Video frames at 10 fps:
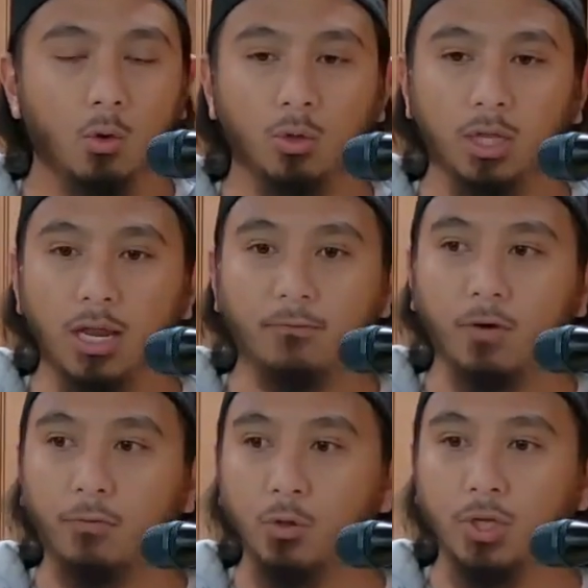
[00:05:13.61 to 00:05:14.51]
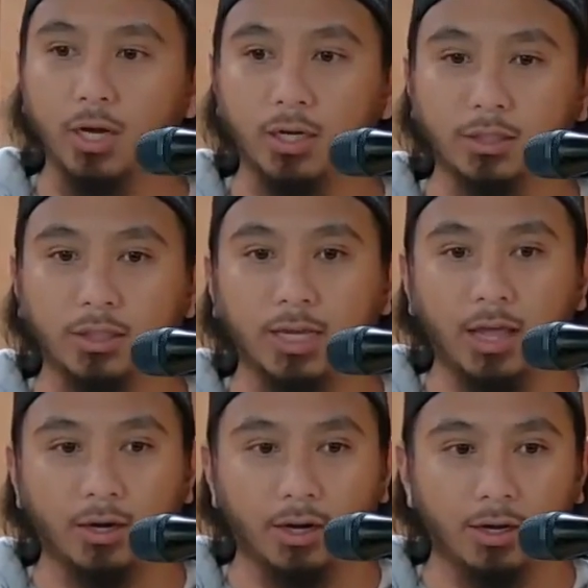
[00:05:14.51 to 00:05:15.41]
who live for a few years
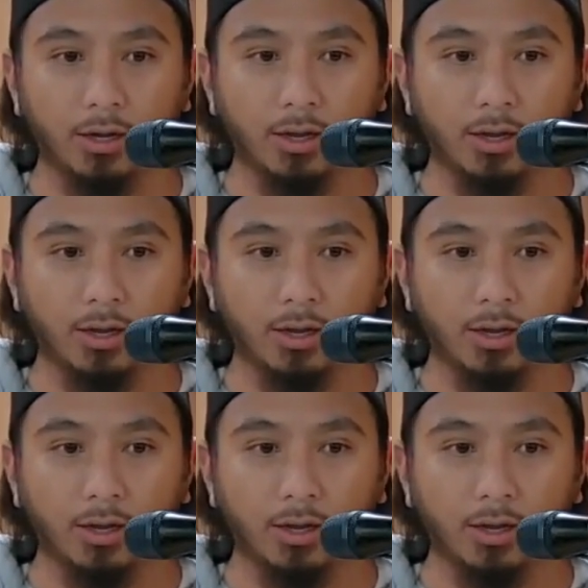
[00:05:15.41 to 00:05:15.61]
together.